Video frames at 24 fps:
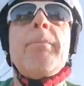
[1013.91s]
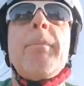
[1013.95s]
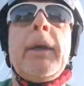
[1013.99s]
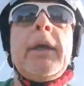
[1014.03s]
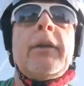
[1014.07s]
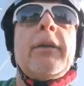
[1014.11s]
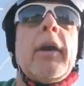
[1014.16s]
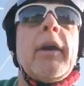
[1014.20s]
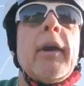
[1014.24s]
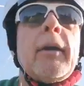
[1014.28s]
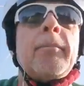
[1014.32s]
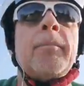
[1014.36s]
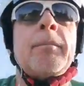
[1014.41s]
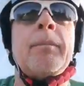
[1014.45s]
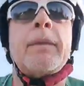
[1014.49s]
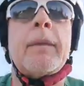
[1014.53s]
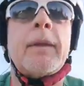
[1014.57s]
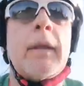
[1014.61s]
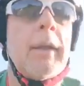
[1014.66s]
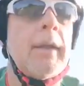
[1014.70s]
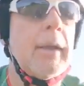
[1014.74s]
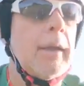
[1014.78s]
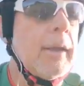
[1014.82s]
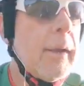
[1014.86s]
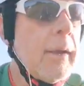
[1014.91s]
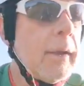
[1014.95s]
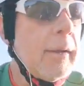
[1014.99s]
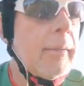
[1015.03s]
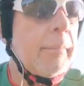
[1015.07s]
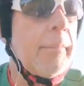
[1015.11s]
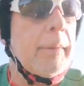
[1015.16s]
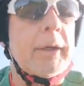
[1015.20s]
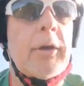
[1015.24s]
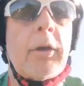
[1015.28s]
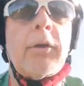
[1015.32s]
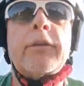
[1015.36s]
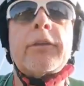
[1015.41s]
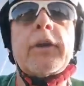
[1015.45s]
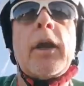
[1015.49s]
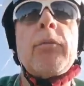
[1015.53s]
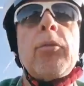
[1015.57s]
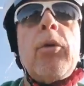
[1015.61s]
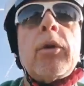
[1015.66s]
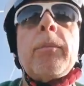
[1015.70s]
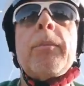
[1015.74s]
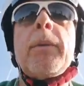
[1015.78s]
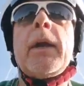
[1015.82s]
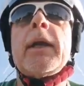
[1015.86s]
bitter, because they
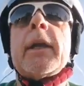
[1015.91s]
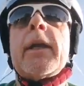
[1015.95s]
would have been